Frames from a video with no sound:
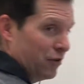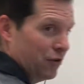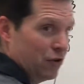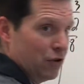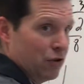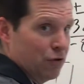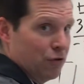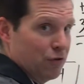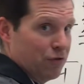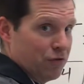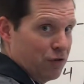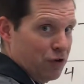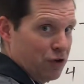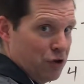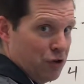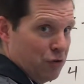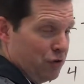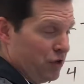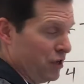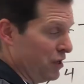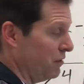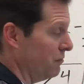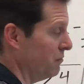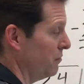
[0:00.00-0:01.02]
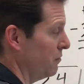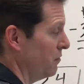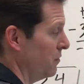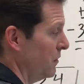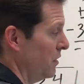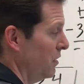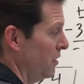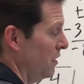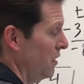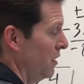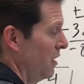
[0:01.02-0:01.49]
U for union.
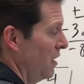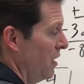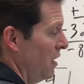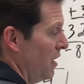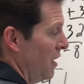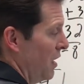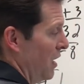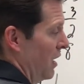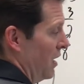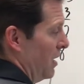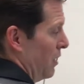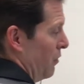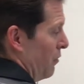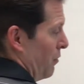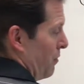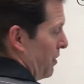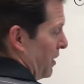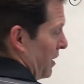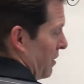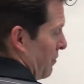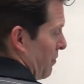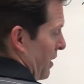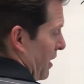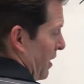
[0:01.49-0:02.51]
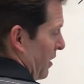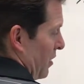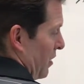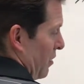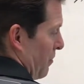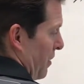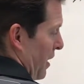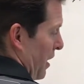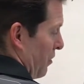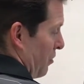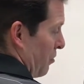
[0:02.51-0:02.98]
And then we pick it back
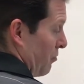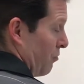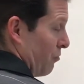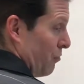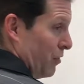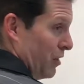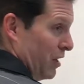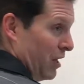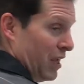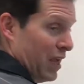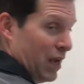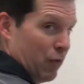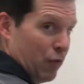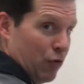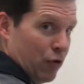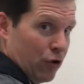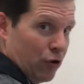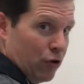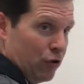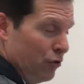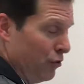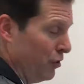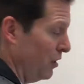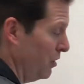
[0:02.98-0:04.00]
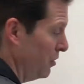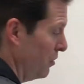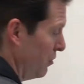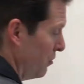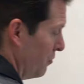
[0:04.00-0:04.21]
up at 3, and we're including the